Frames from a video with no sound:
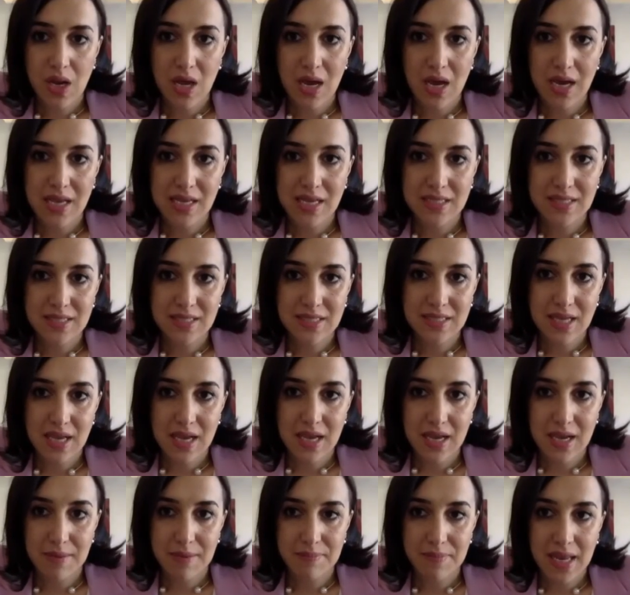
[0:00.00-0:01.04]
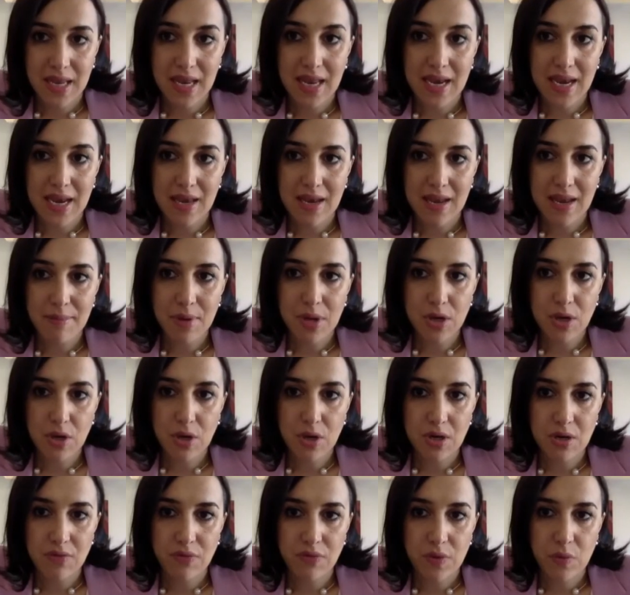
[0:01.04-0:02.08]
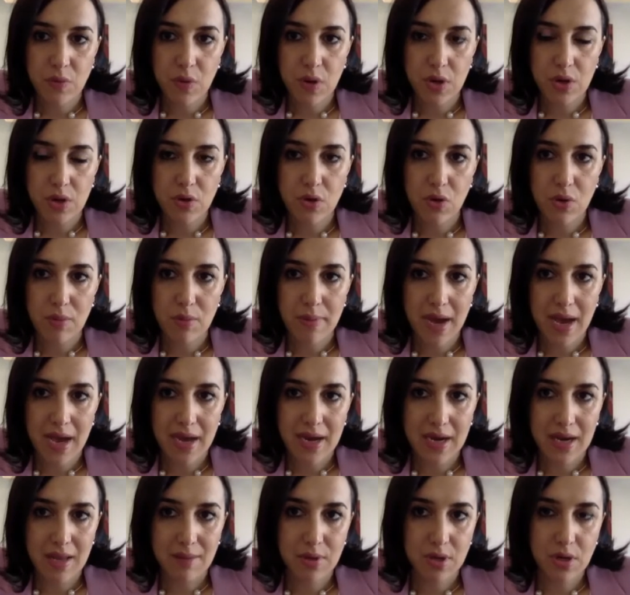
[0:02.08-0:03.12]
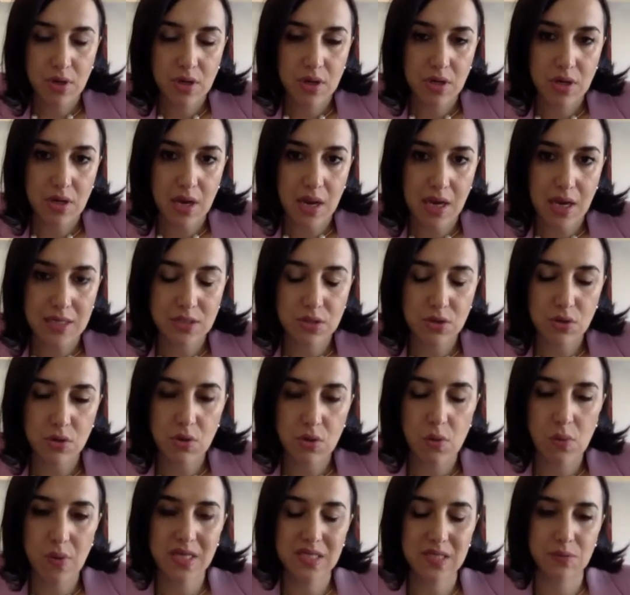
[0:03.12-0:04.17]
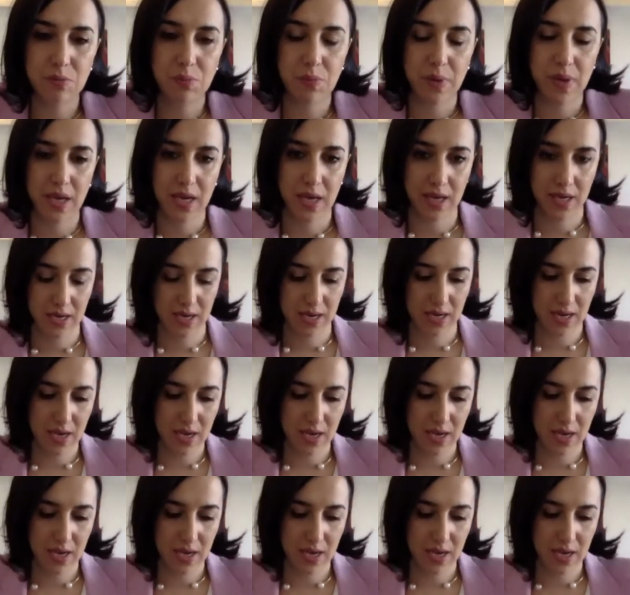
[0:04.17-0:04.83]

is, Lebanon, if we want to go back, Lebanon has always been